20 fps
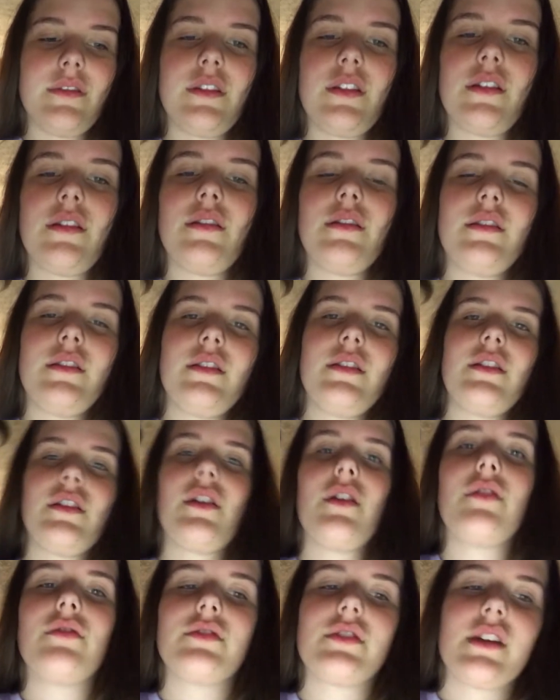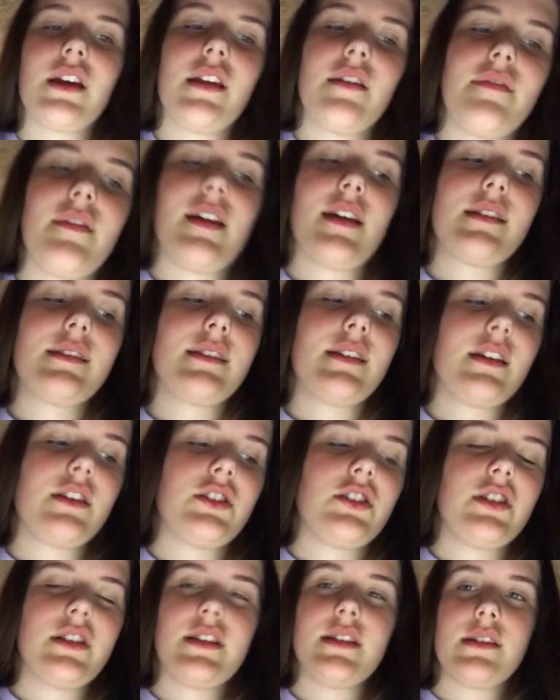the, the coach kind of acts like
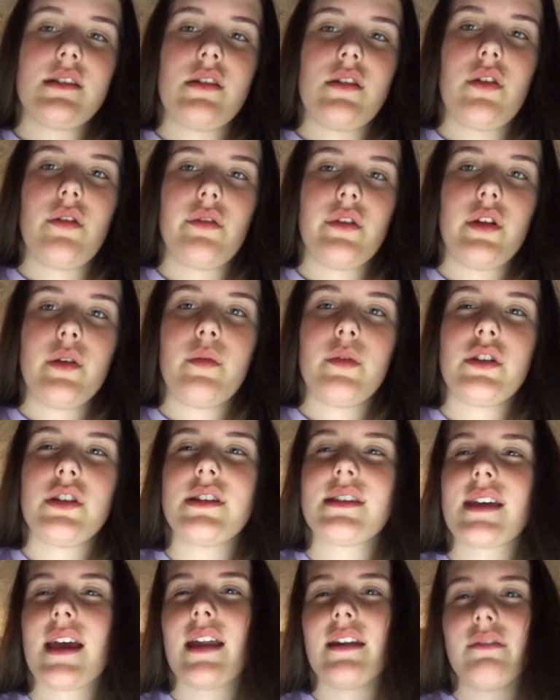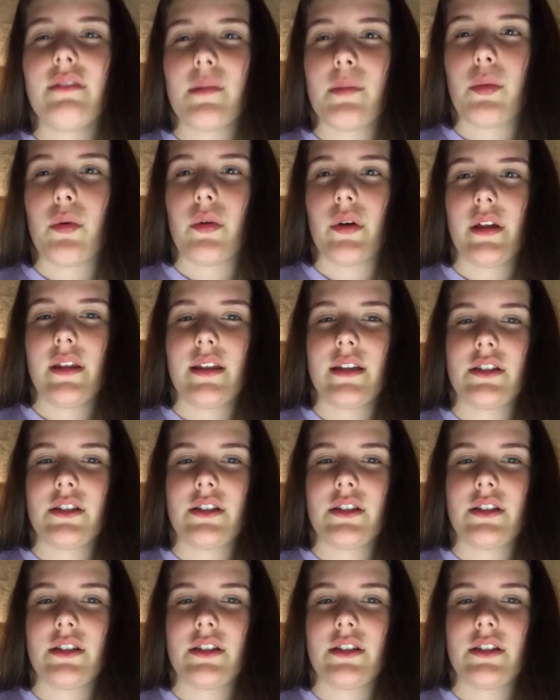she doesn't know you, which is kind of the point.